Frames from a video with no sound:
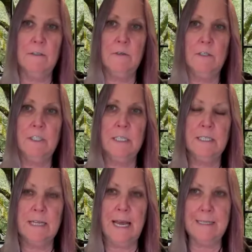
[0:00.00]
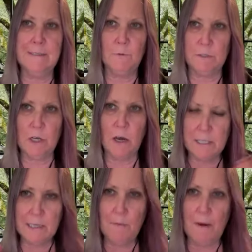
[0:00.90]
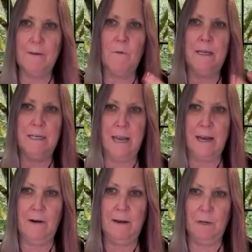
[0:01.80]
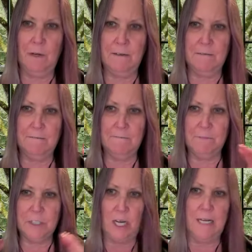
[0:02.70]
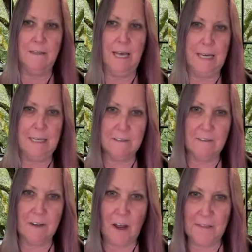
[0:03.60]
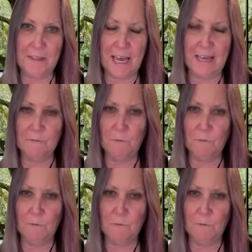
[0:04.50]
So as we're talking about it right now, I want to shine a light on that.